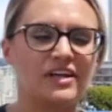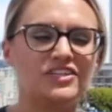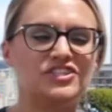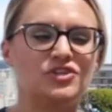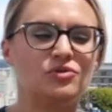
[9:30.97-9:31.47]

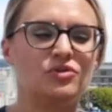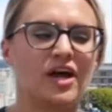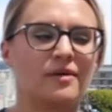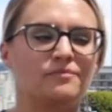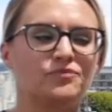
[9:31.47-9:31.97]
to
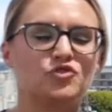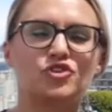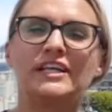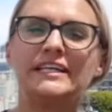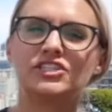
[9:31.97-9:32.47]

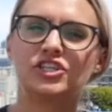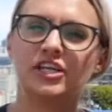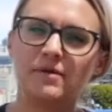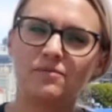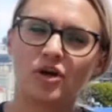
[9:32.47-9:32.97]
drill into a
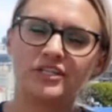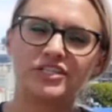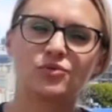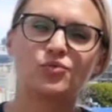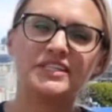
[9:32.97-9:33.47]
little bit more
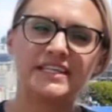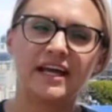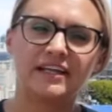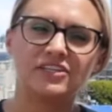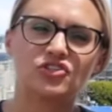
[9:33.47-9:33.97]
into the
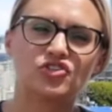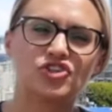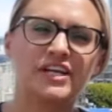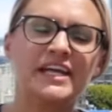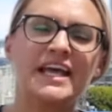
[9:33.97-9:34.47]
retail
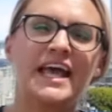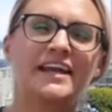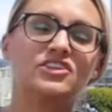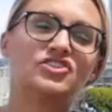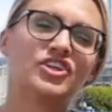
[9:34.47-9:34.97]
industry and
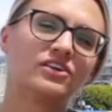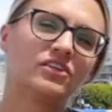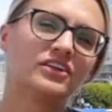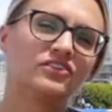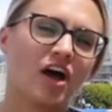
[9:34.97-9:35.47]
its
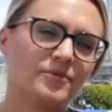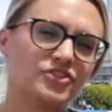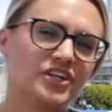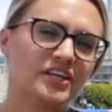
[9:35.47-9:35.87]
general adoption